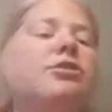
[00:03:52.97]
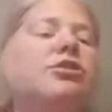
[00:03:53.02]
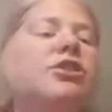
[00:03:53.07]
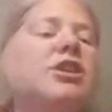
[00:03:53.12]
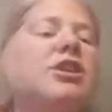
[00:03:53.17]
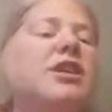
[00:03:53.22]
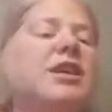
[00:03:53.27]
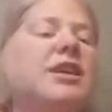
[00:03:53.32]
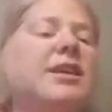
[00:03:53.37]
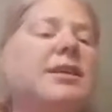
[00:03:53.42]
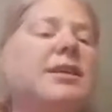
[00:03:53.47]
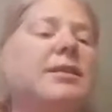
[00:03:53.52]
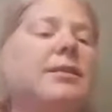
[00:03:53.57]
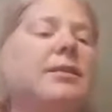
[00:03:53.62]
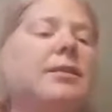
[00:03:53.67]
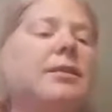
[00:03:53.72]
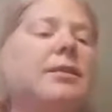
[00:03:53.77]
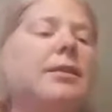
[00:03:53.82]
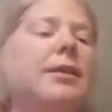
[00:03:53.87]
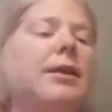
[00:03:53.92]
She
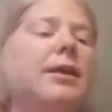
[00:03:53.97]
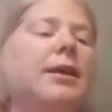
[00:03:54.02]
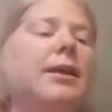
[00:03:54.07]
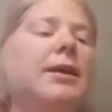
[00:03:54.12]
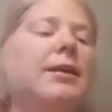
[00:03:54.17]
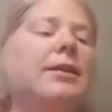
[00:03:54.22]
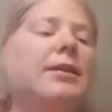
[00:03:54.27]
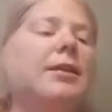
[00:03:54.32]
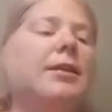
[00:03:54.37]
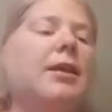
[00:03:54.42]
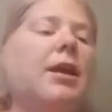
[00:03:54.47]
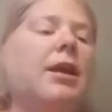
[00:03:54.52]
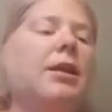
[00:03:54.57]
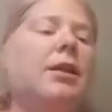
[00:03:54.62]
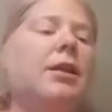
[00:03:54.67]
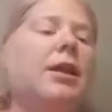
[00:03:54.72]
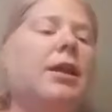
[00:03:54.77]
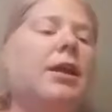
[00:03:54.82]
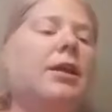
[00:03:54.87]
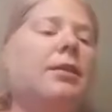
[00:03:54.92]
eats it
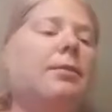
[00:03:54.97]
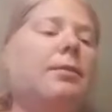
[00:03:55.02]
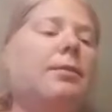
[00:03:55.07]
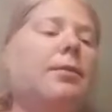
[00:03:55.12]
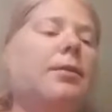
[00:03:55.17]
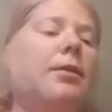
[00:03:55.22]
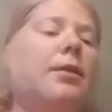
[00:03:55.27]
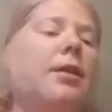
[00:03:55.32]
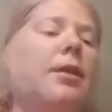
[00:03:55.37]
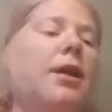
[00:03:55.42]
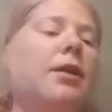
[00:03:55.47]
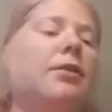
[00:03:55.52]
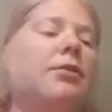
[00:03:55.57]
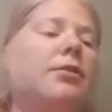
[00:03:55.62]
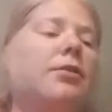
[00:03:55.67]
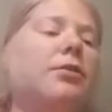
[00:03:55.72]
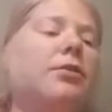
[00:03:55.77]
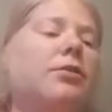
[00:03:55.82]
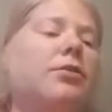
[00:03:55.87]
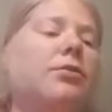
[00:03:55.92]
and lays
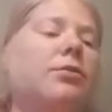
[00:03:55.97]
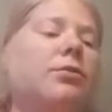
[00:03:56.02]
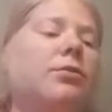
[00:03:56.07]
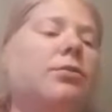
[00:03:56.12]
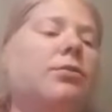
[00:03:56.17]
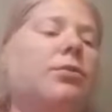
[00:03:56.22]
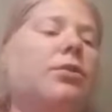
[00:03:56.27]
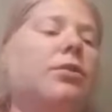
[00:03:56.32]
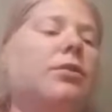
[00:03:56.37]
next to